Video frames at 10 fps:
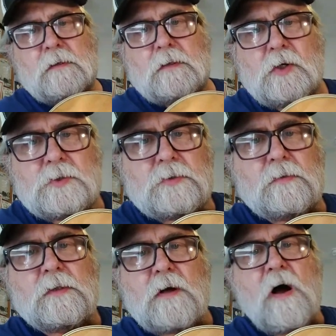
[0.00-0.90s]

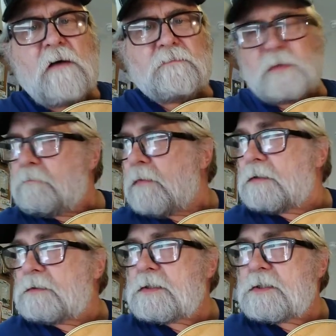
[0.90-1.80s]
Herschel Kaufman,
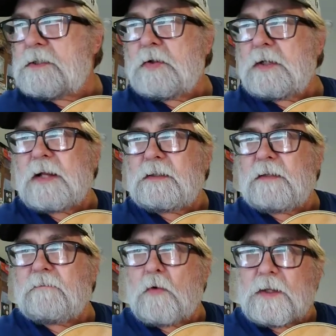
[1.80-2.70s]
bought this new in
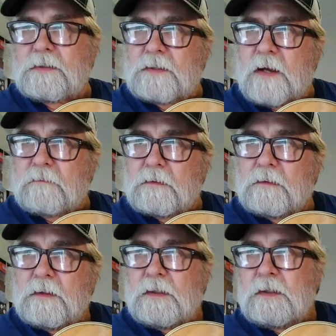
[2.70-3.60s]
1947,
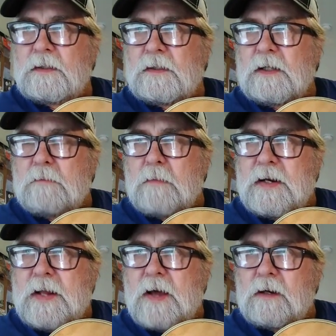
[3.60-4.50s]
and my
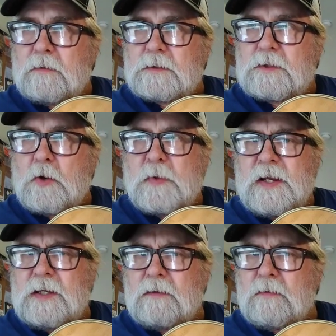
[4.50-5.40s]
dad always told me
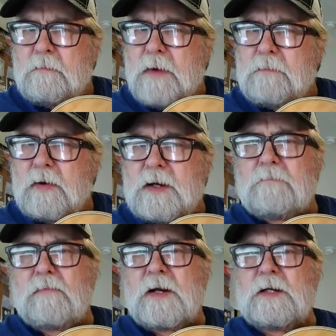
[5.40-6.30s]
he could remember
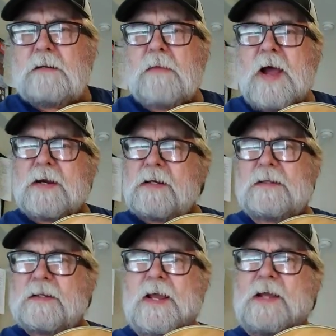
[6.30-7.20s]
him bringing it back in the
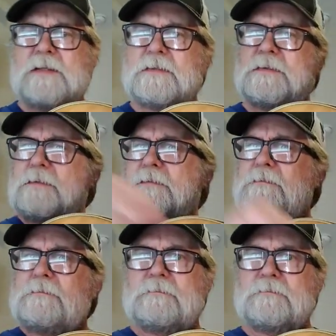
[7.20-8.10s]
case
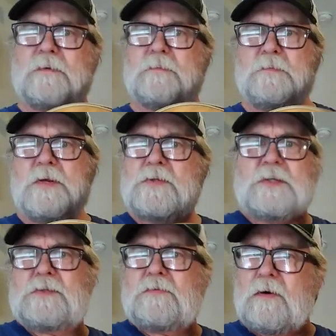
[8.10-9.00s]
from the
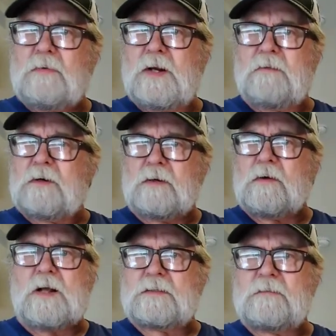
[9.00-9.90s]
music store or whatever
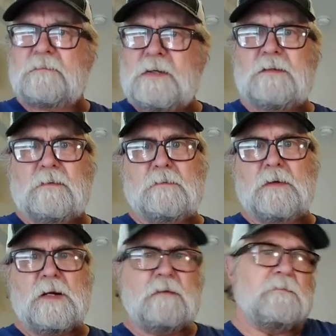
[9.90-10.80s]
across the field or
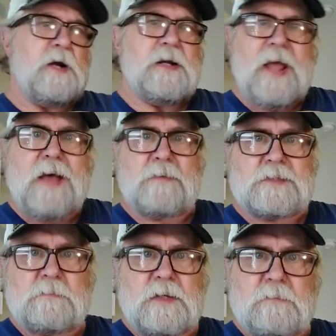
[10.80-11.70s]
whatever. My dad must
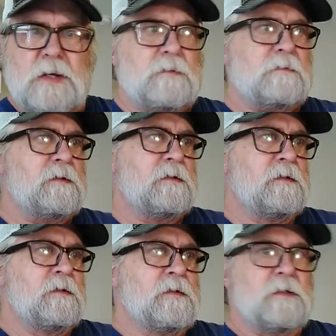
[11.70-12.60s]
have been
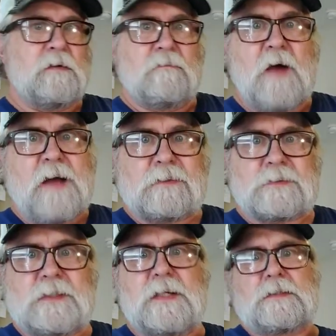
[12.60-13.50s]
about 5 or
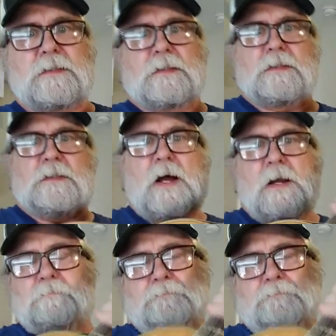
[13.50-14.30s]
6 at the time.